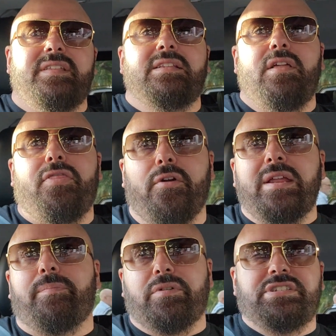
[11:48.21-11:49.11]
then
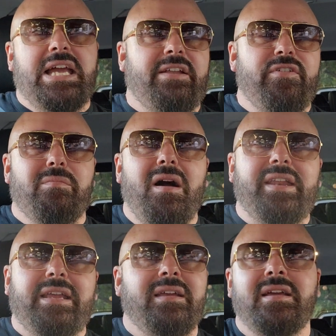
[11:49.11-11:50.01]
30% of your
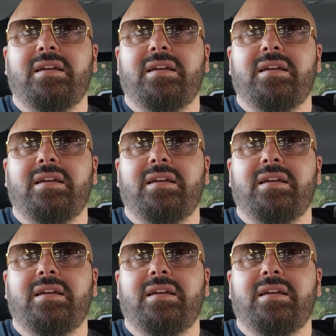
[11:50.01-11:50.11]
money